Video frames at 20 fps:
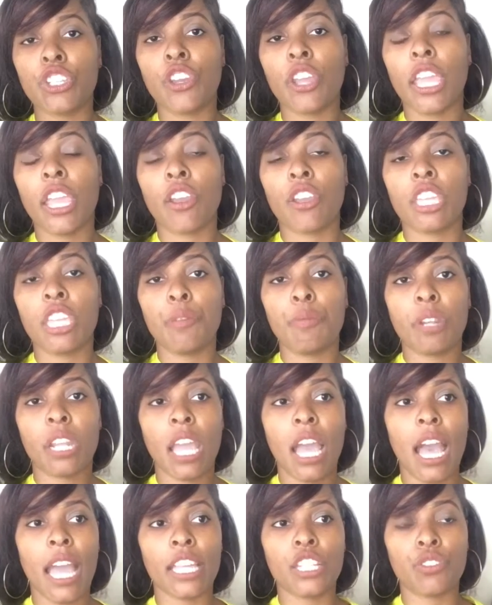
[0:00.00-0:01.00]
your hair and keeping
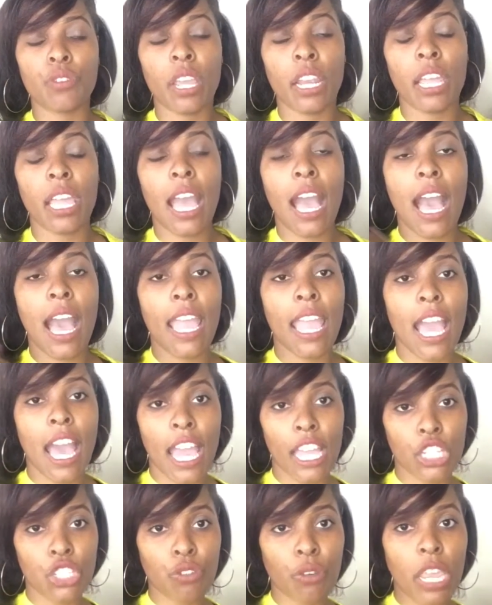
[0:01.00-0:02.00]
it hydrated, I
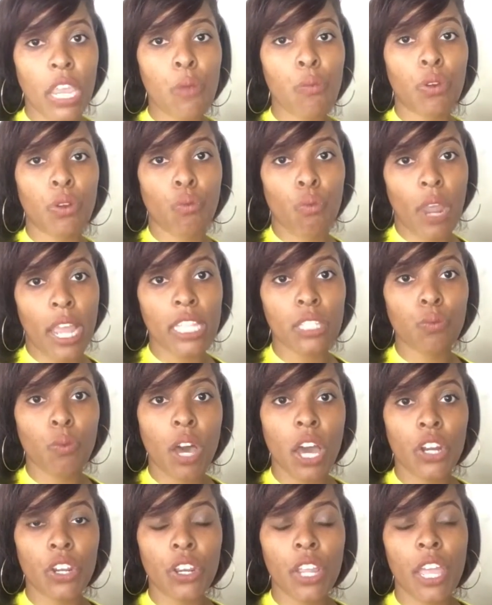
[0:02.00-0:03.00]
hydrate with rice water,